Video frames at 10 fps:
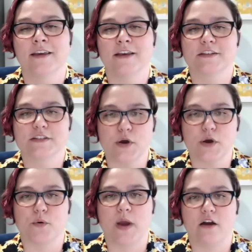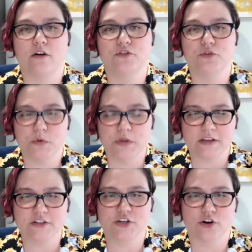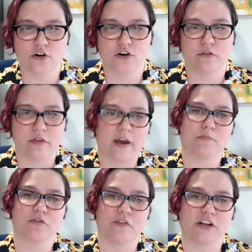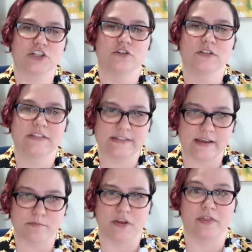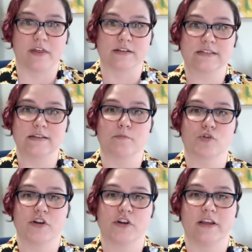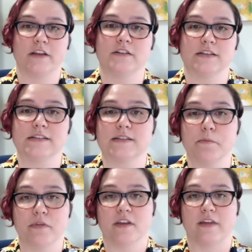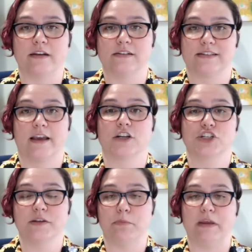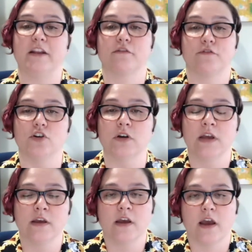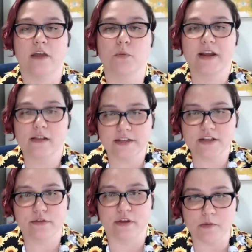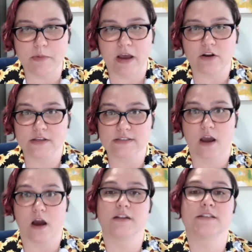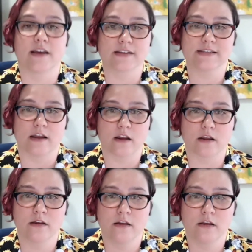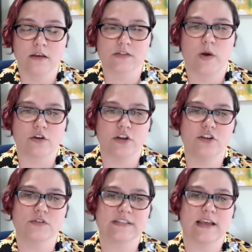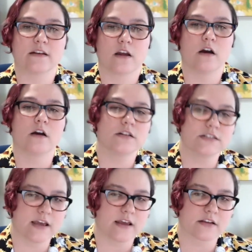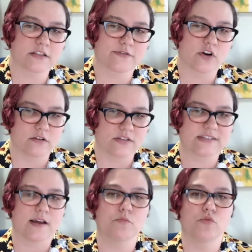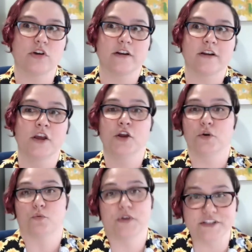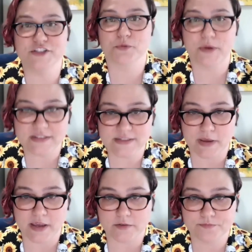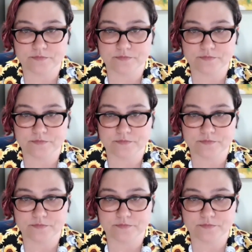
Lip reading: So how do we turn that professional statement, that summary, into something that is actually meaningful? And the way I like to think about it is context setting. So how can you set context for how someone reads your resume?